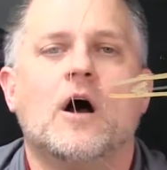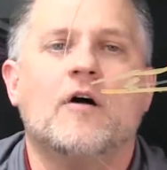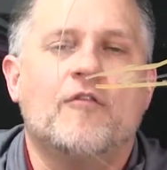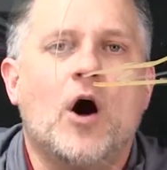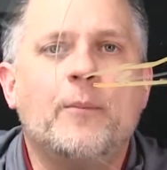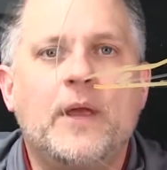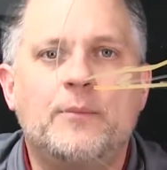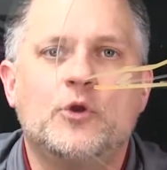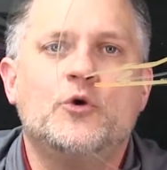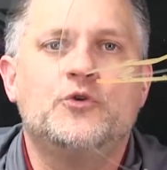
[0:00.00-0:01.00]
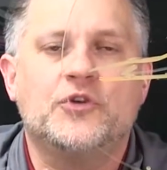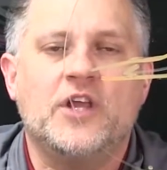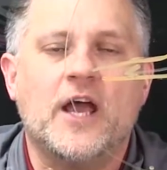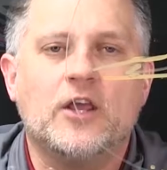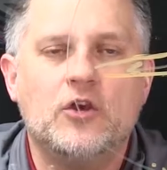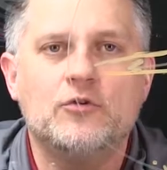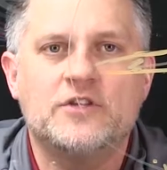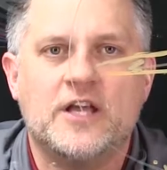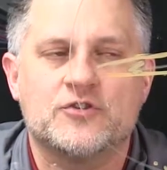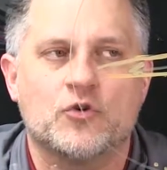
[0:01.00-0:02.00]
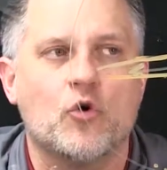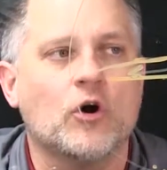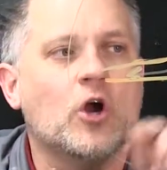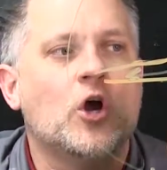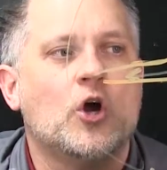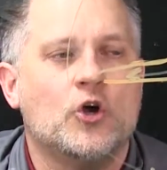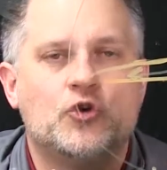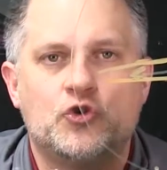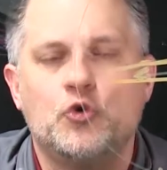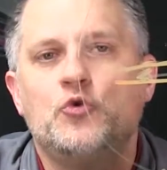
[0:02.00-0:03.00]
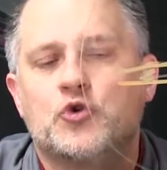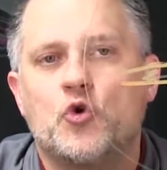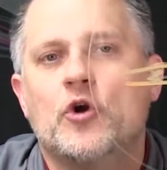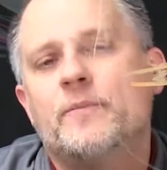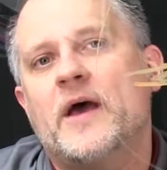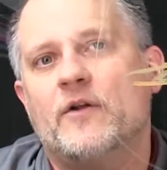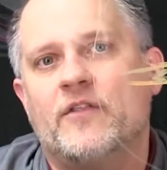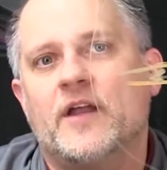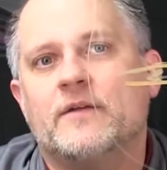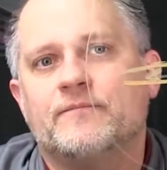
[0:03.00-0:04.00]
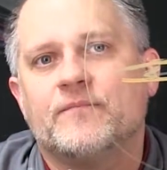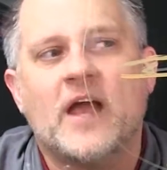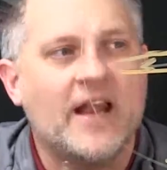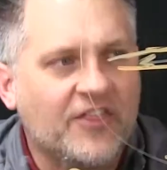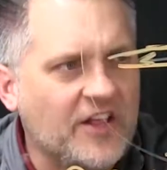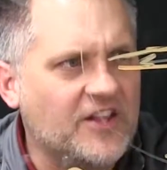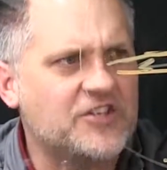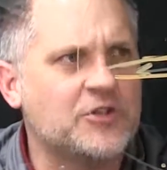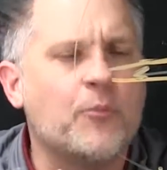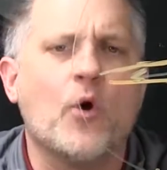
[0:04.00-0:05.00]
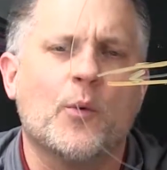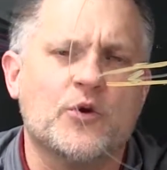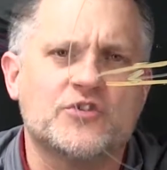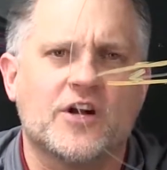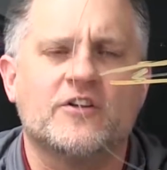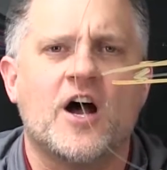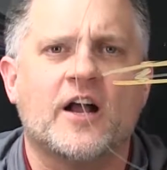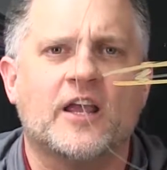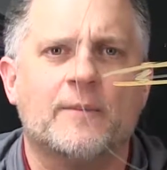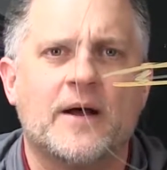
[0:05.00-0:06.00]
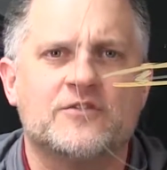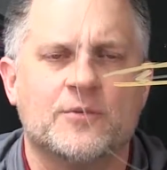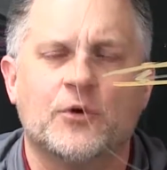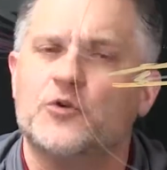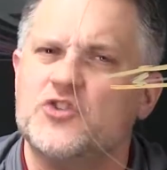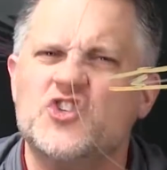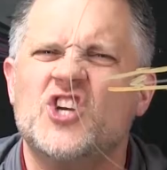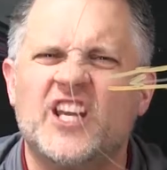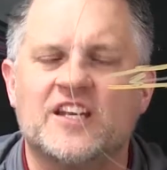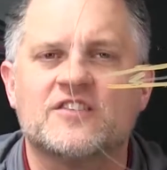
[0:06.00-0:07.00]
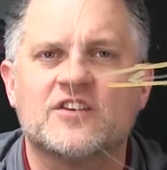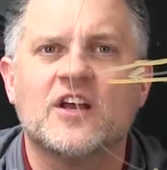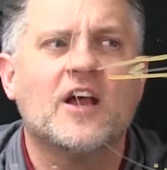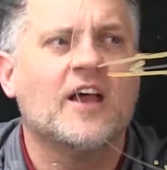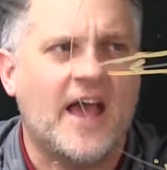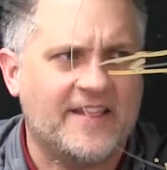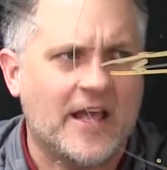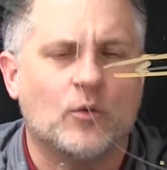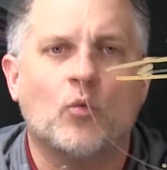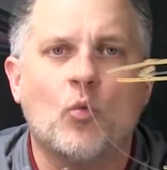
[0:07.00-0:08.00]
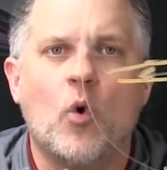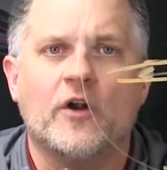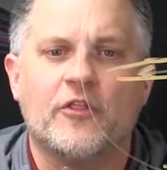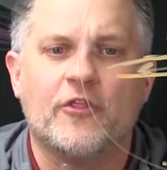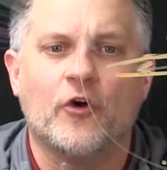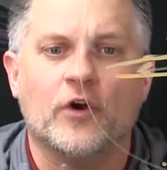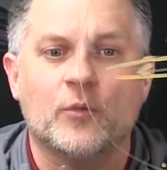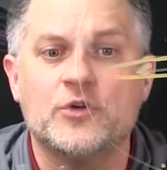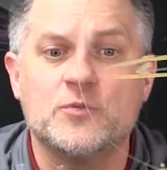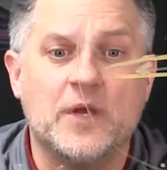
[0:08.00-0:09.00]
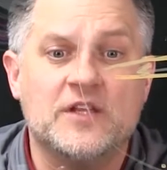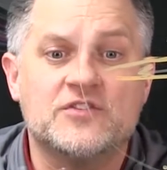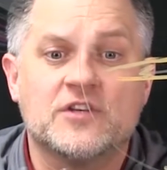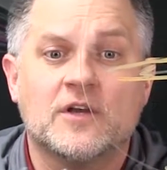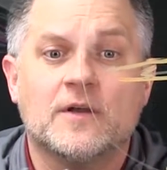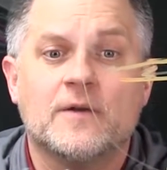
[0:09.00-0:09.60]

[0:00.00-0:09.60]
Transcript: of all people who took the IQ test score, Sue scored better than. And I think this is the point where you start talking about someone who's a genius at that 130, which means